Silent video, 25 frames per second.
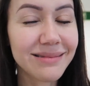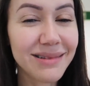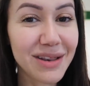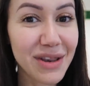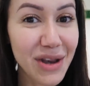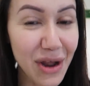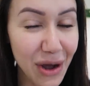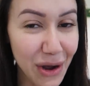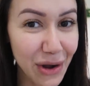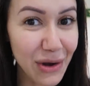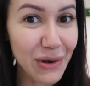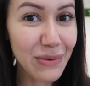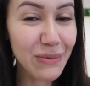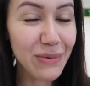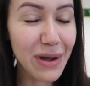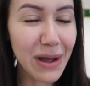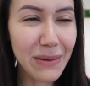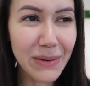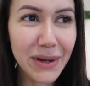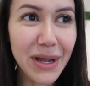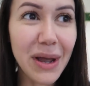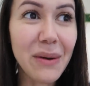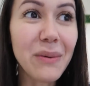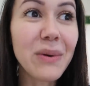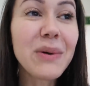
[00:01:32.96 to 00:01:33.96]
know where
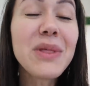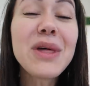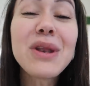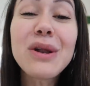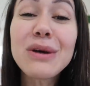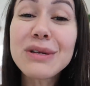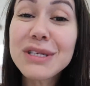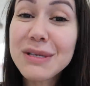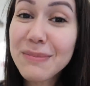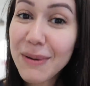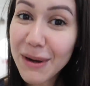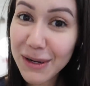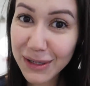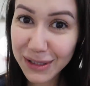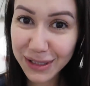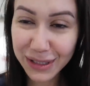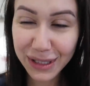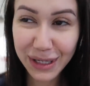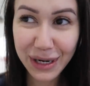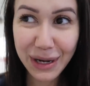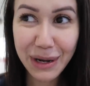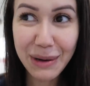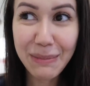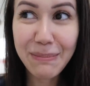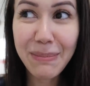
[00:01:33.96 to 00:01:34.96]
we're going. Well, they're not supposed to
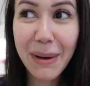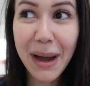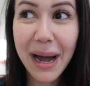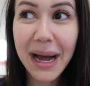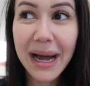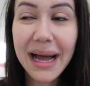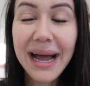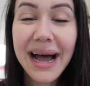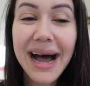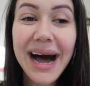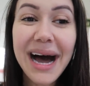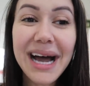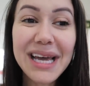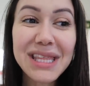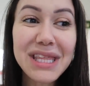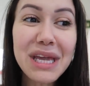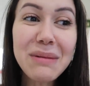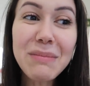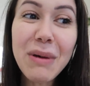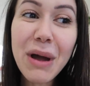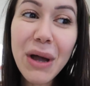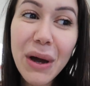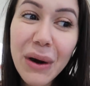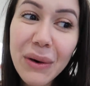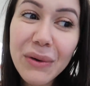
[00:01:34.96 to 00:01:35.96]
know, but I
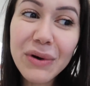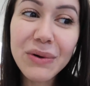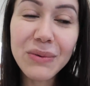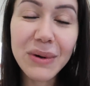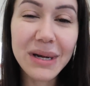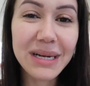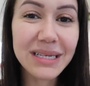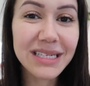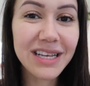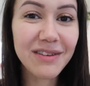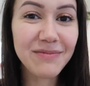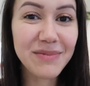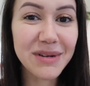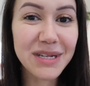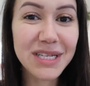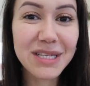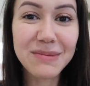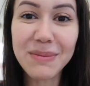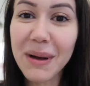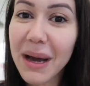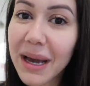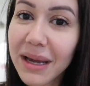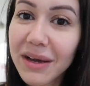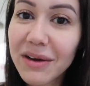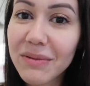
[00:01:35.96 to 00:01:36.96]
think my older ones have been
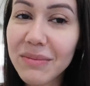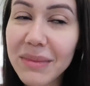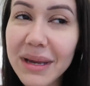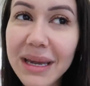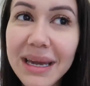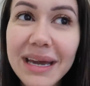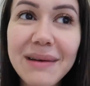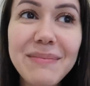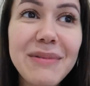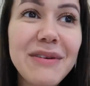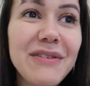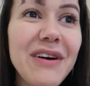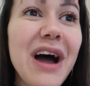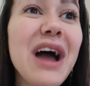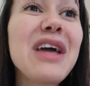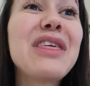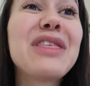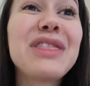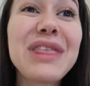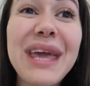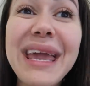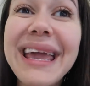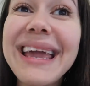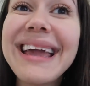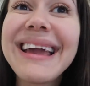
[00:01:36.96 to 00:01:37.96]
spying on me a bit. I
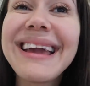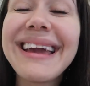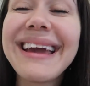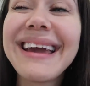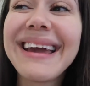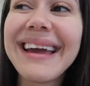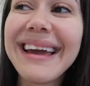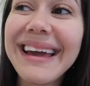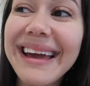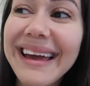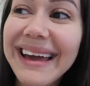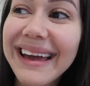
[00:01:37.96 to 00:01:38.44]
think